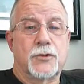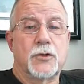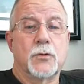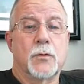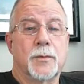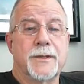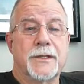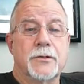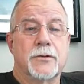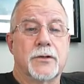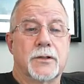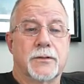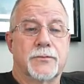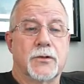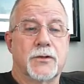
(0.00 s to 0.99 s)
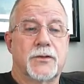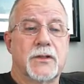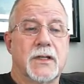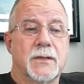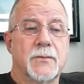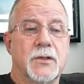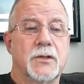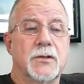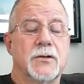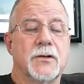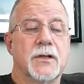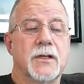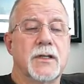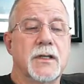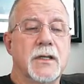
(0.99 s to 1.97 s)
what you will be doing the first time you
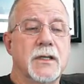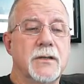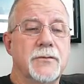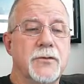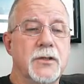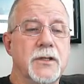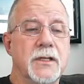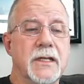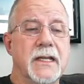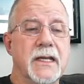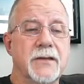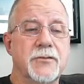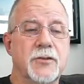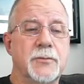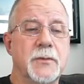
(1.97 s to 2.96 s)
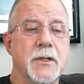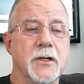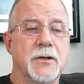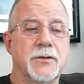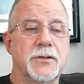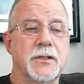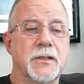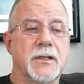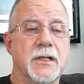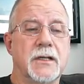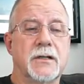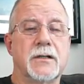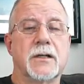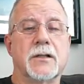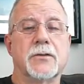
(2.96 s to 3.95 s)
do it, if you didn't have this
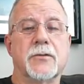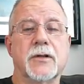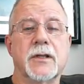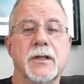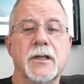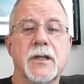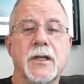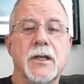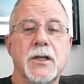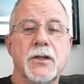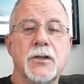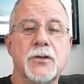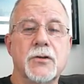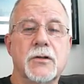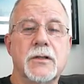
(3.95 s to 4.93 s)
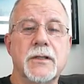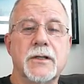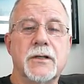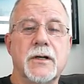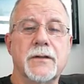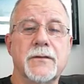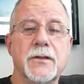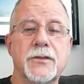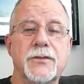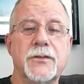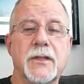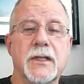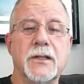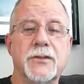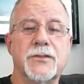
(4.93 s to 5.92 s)
BRG net coloring, you click on
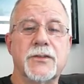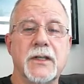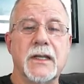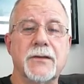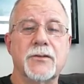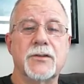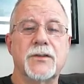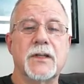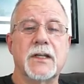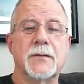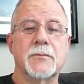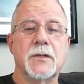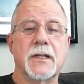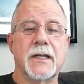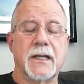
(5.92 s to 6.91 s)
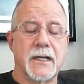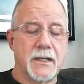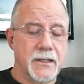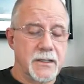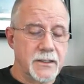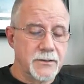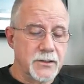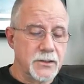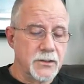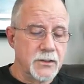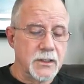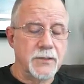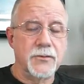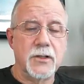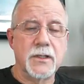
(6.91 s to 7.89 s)
this thing, save as named layout, and
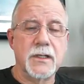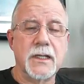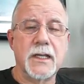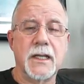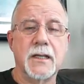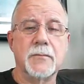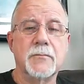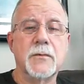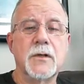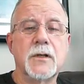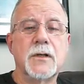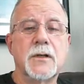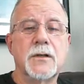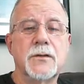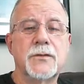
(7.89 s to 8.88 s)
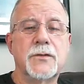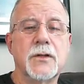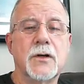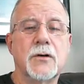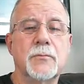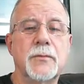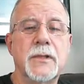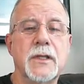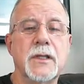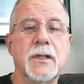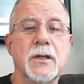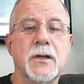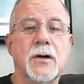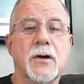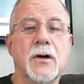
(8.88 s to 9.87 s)
then you give it a name. So
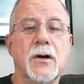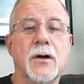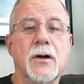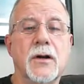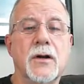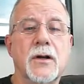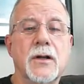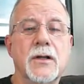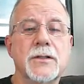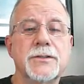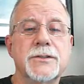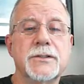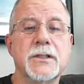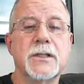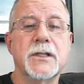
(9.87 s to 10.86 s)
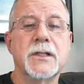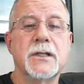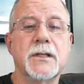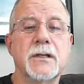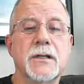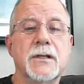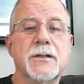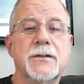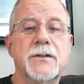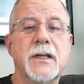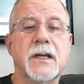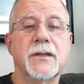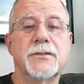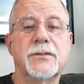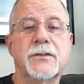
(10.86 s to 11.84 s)
BRG
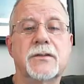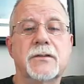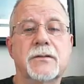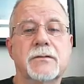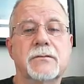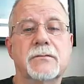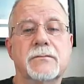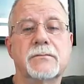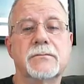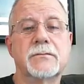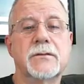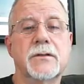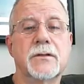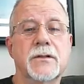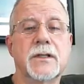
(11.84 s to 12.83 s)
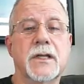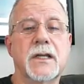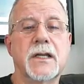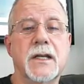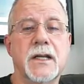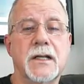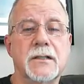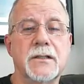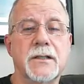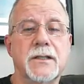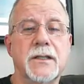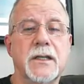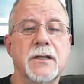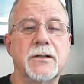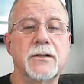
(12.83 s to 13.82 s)
test. Okay, and I
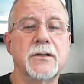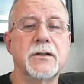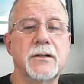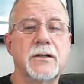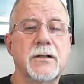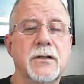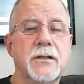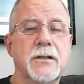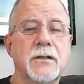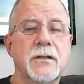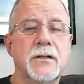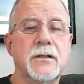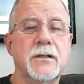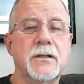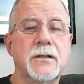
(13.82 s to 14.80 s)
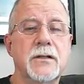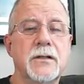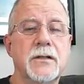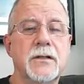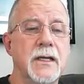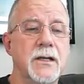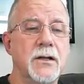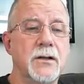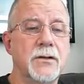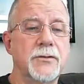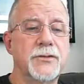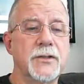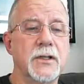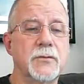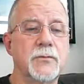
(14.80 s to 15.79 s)
click enter, and all